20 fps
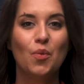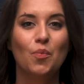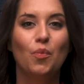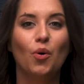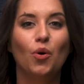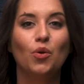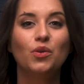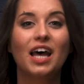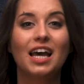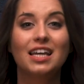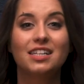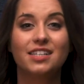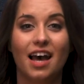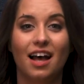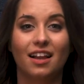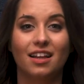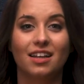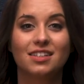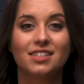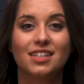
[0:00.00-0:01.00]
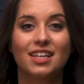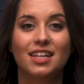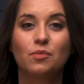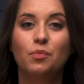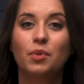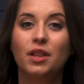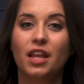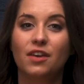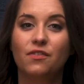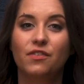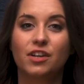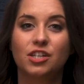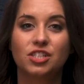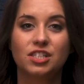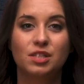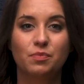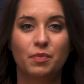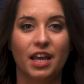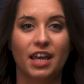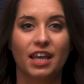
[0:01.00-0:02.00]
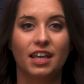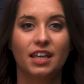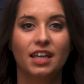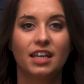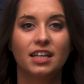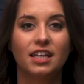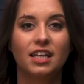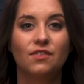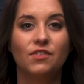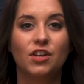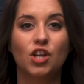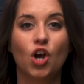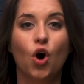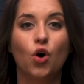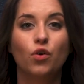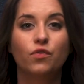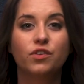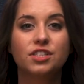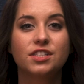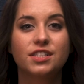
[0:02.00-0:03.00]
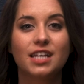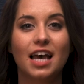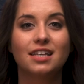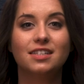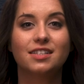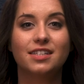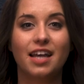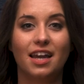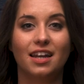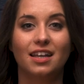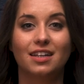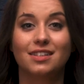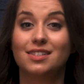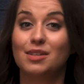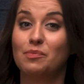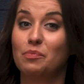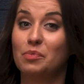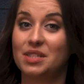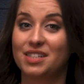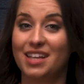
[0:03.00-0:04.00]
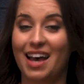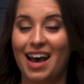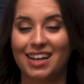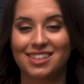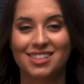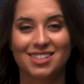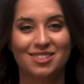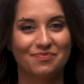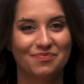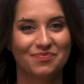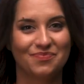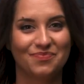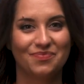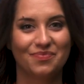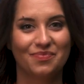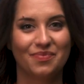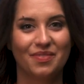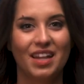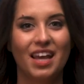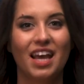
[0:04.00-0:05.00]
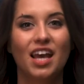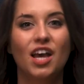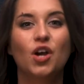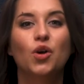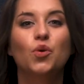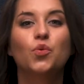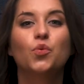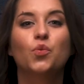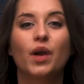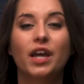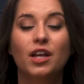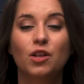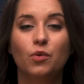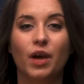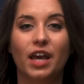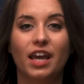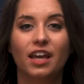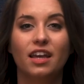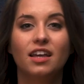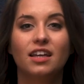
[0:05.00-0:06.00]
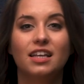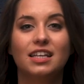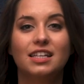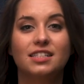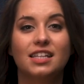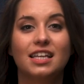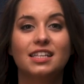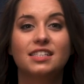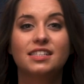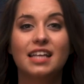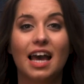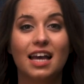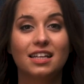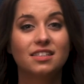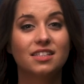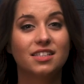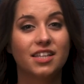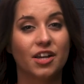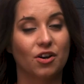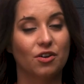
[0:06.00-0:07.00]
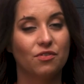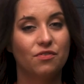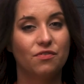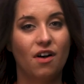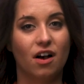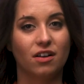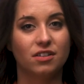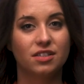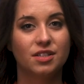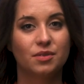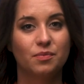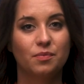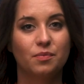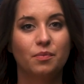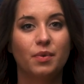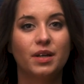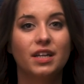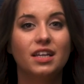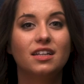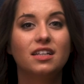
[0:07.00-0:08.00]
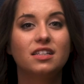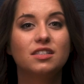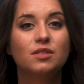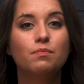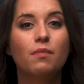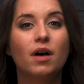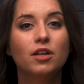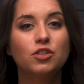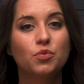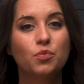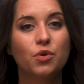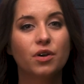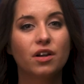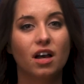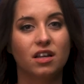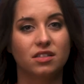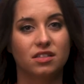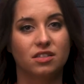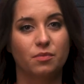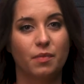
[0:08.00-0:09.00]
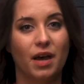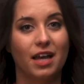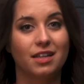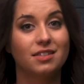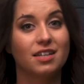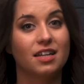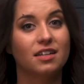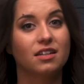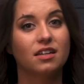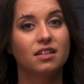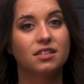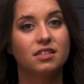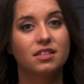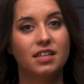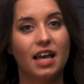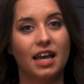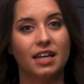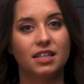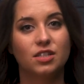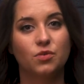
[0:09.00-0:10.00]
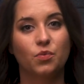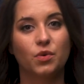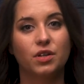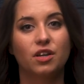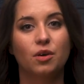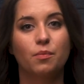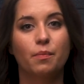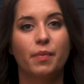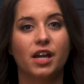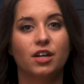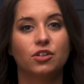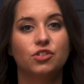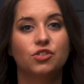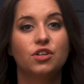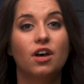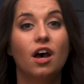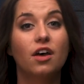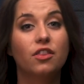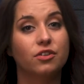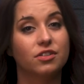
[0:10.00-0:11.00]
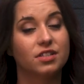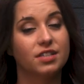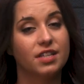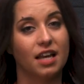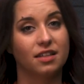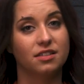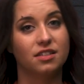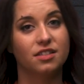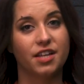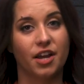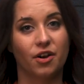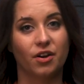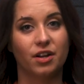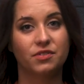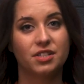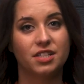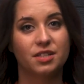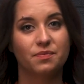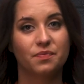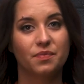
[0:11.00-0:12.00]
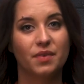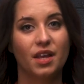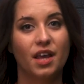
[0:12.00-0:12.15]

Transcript: Bold italics in Playfair Display can give an oversized heading some pizzazz. Raleway is a sans serif font, but it is much more customized and concise when compared to other sans serifs.